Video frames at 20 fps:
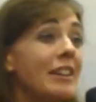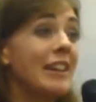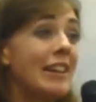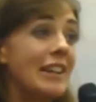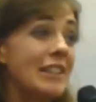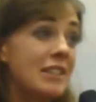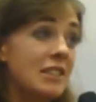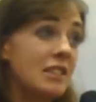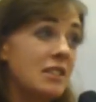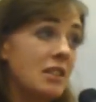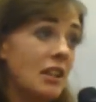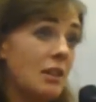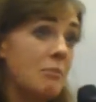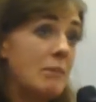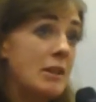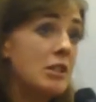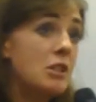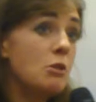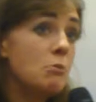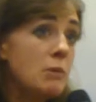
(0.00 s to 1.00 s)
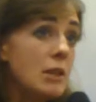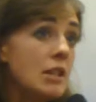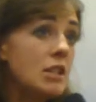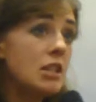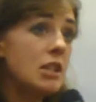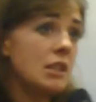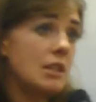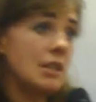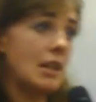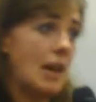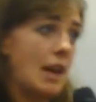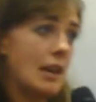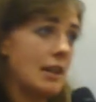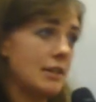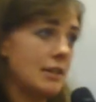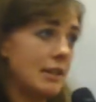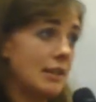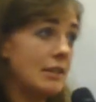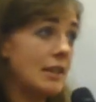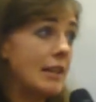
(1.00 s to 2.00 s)
it's Mitsubishi
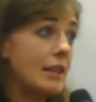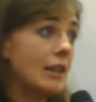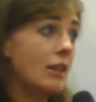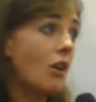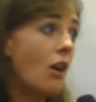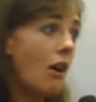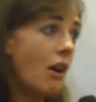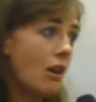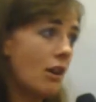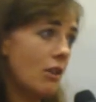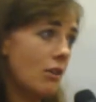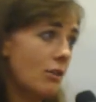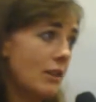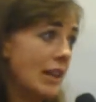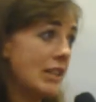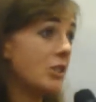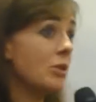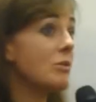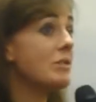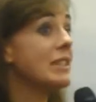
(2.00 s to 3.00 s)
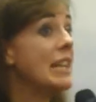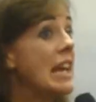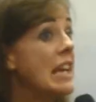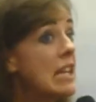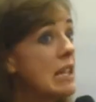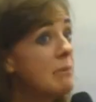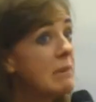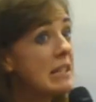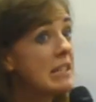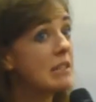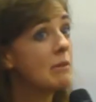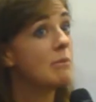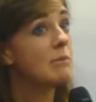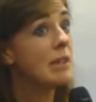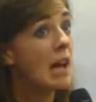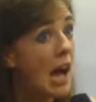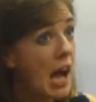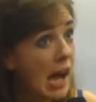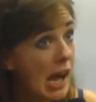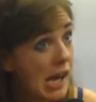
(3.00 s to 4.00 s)
size. It's like a car, okay? So it's taking me some
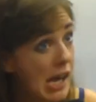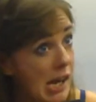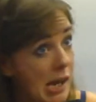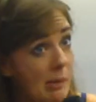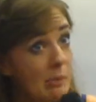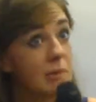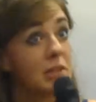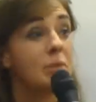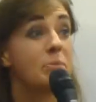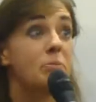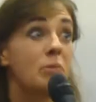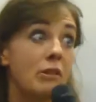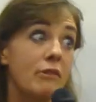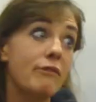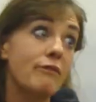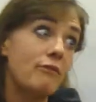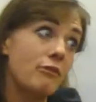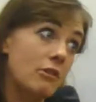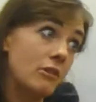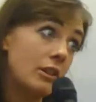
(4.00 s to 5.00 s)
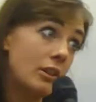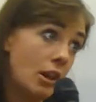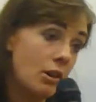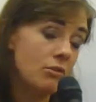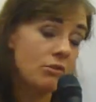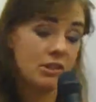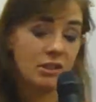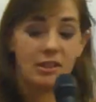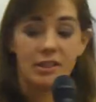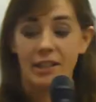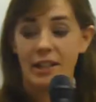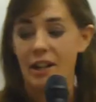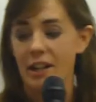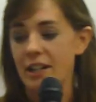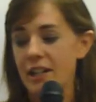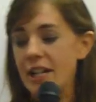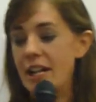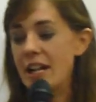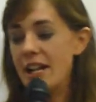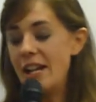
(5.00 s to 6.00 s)
time to put 4 coats on there.
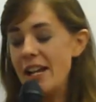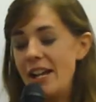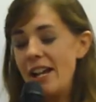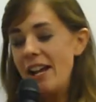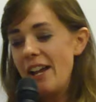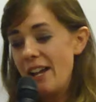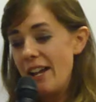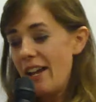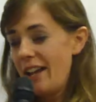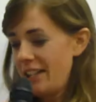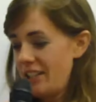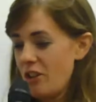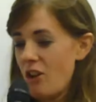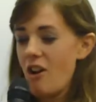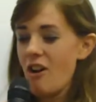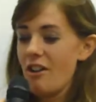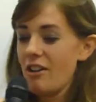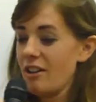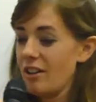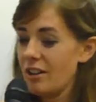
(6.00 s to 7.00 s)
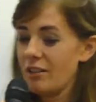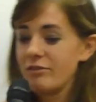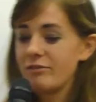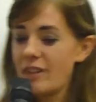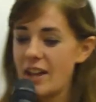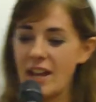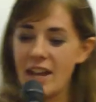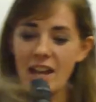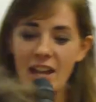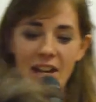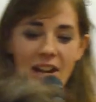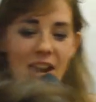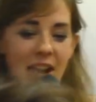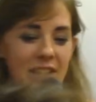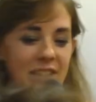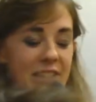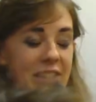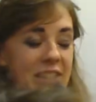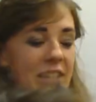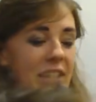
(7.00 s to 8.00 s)
It's all red,
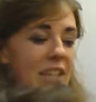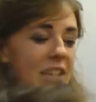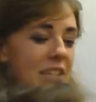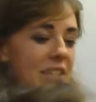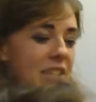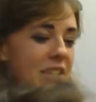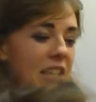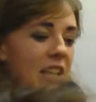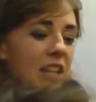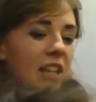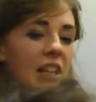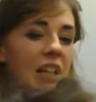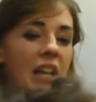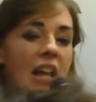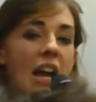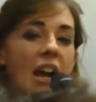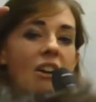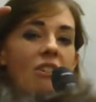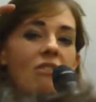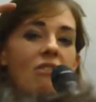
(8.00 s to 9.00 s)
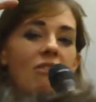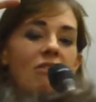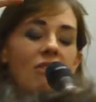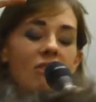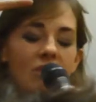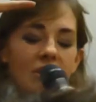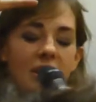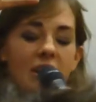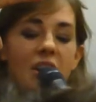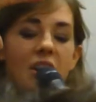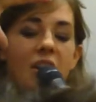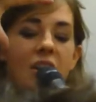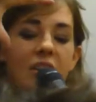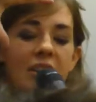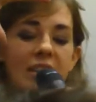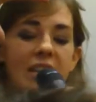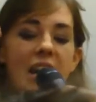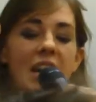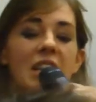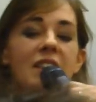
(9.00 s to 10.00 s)
and the thing is, the cloud, or the car
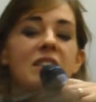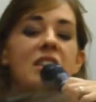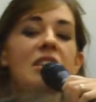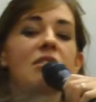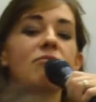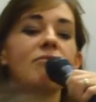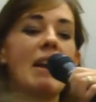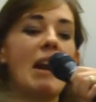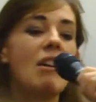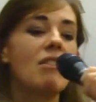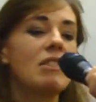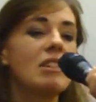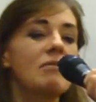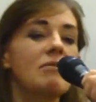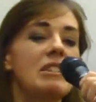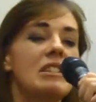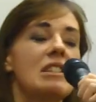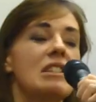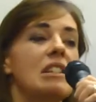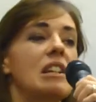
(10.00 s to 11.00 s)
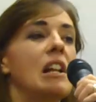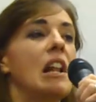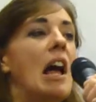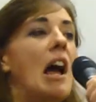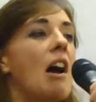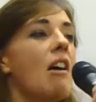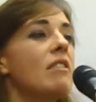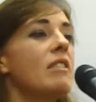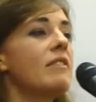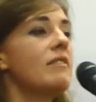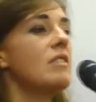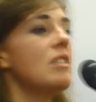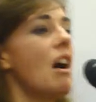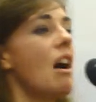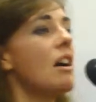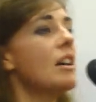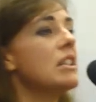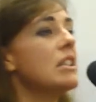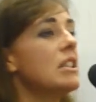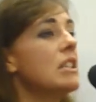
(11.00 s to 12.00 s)
is kind of surrounded with this cloud of
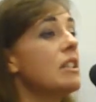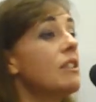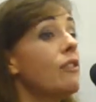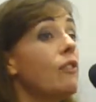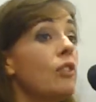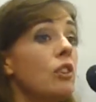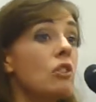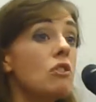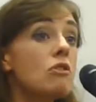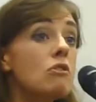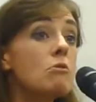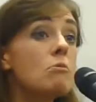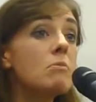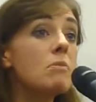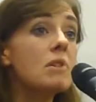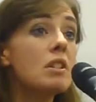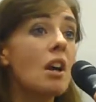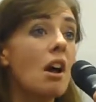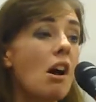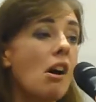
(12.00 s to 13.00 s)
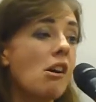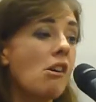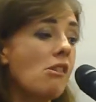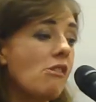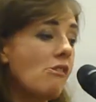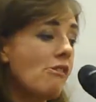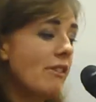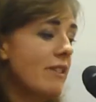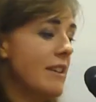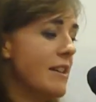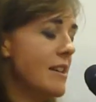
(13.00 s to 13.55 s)
noxious fumes of